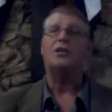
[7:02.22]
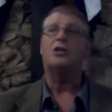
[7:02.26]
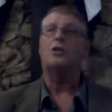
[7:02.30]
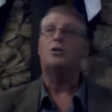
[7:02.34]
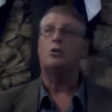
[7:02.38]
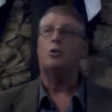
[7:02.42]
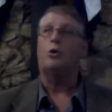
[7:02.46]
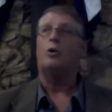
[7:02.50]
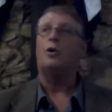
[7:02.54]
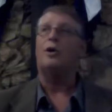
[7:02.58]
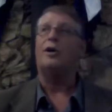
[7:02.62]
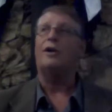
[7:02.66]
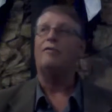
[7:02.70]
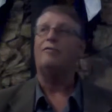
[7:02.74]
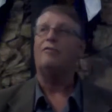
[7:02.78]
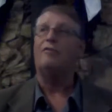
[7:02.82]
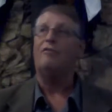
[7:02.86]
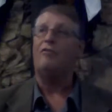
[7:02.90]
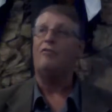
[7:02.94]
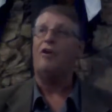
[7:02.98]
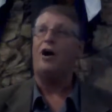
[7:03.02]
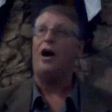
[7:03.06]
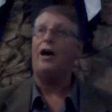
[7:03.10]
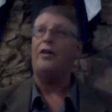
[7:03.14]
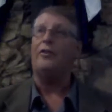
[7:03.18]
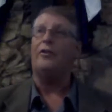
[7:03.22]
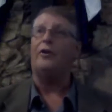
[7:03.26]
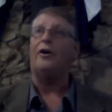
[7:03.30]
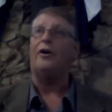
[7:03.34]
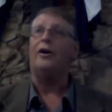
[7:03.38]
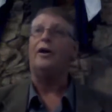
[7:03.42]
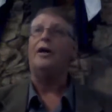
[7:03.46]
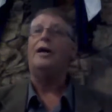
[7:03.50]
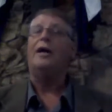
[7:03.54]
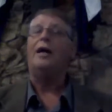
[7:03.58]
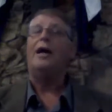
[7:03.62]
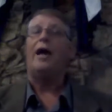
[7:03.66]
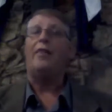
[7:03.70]
the glory of the Father.
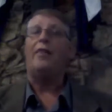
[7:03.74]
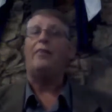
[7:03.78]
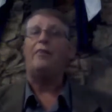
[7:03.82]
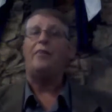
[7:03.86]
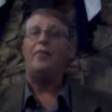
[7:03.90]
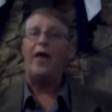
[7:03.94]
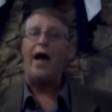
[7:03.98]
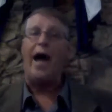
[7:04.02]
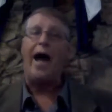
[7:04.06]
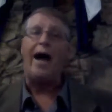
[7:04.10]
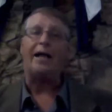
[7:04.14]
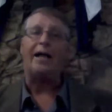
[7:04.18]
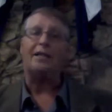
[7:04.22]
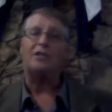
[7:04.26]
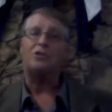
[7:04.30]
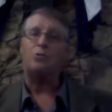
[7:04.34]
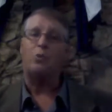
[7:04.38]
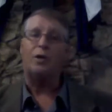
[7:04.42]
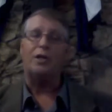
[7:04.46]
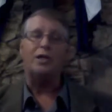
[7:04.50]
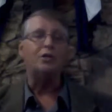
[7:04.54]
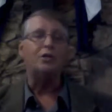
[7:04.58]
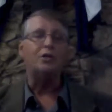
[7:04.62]
And that's what